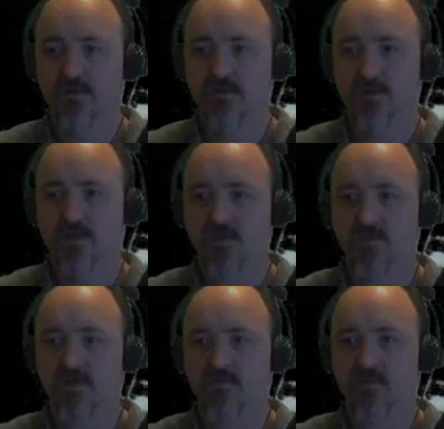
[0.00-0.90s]
to keep
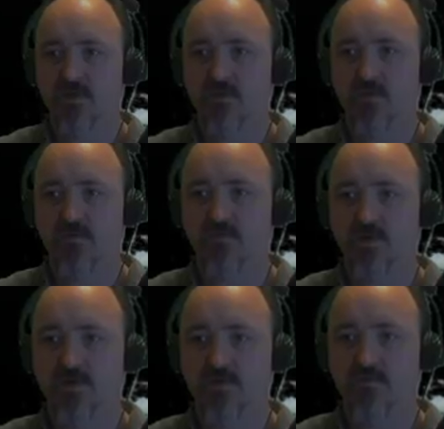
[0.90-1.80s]
that from getting away from
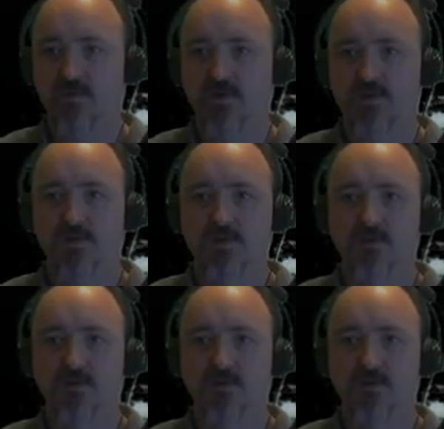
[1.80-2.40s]
us too much.